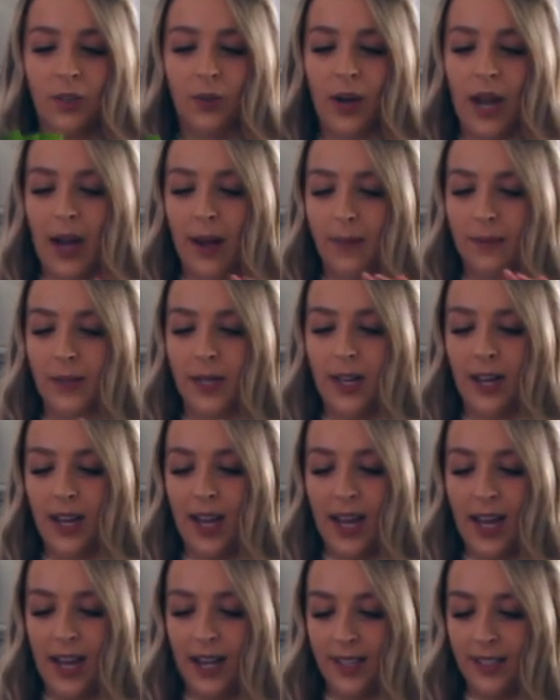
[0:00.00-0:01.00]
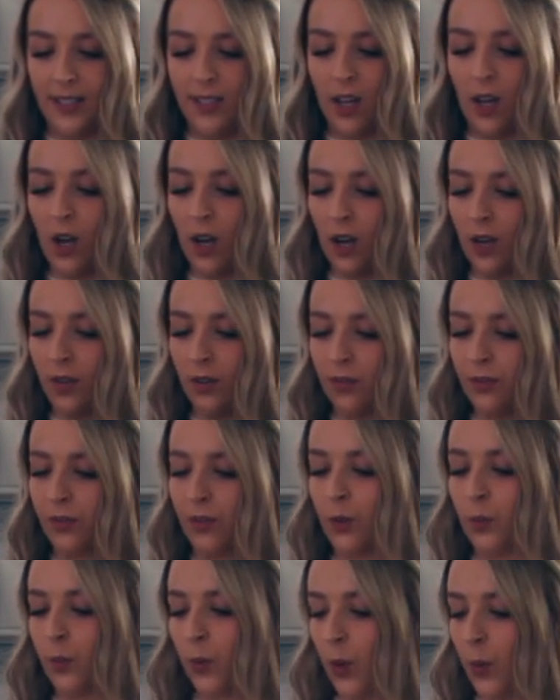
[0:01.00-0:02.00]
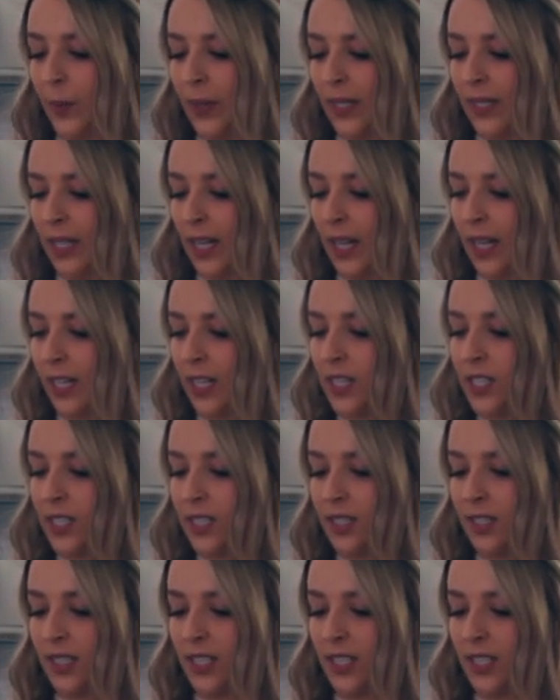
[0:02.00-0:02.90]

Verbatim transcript: grabbed a head of romaine lettuce.